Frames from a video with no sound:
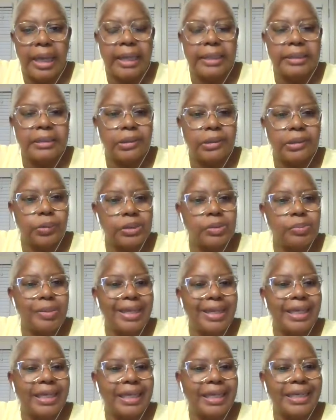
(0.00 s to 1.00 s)
and it was
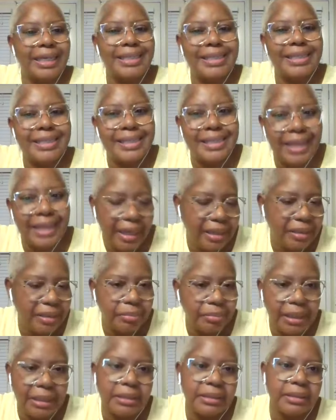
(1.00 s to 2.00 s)
making a
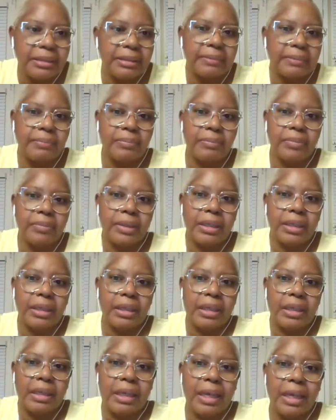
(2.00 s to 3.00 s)
statement.
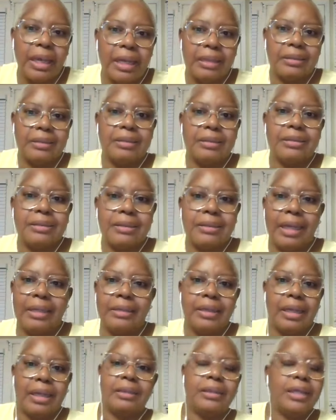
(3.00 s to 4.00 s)
And
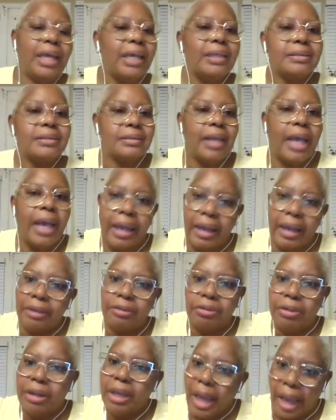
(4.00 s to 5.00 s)
yes, I
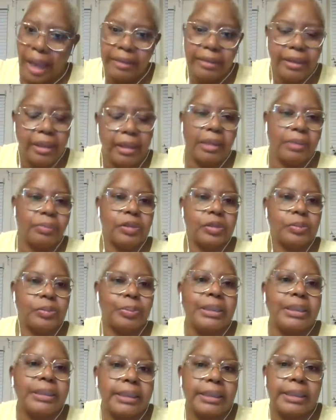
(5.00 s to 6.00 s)
agree. I think it was
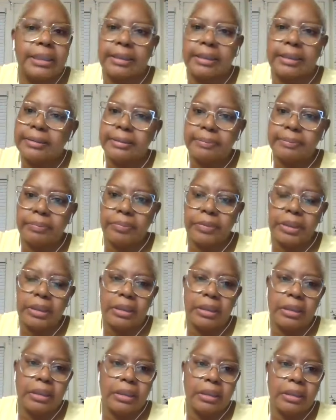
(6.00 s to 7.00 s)
political.
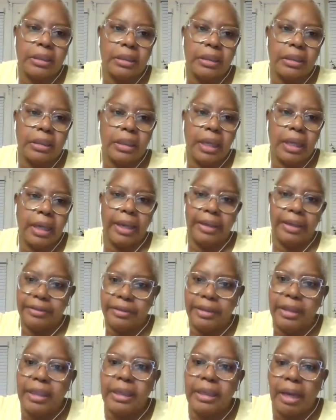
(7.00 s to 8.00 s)
I
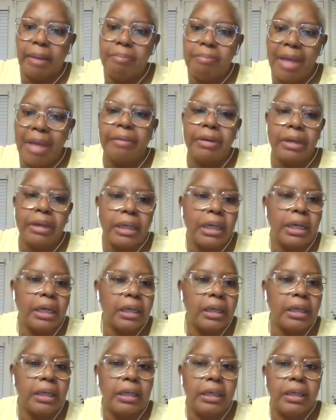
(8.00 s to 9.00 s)
think
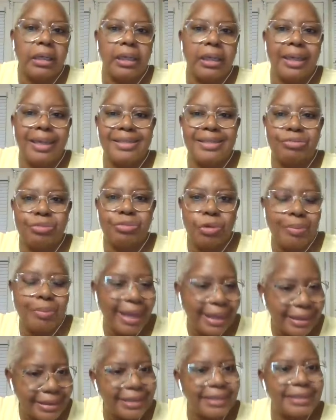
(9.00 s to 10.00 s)
America is
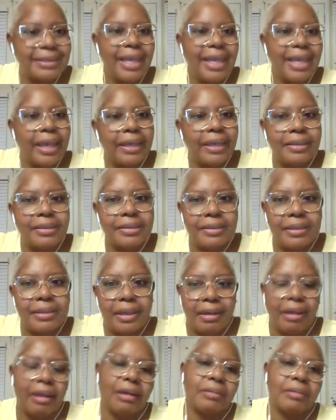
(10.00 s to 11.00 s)
romanticized
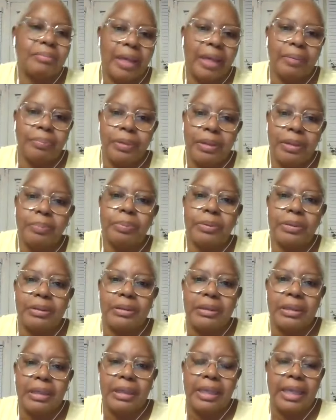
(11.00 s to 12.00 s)
a lot by people.
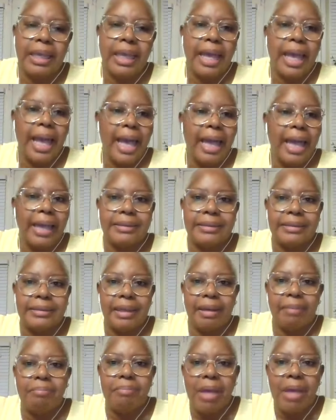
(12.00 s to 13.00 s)

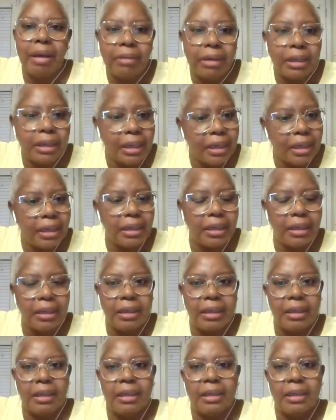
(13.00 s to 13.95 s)
And America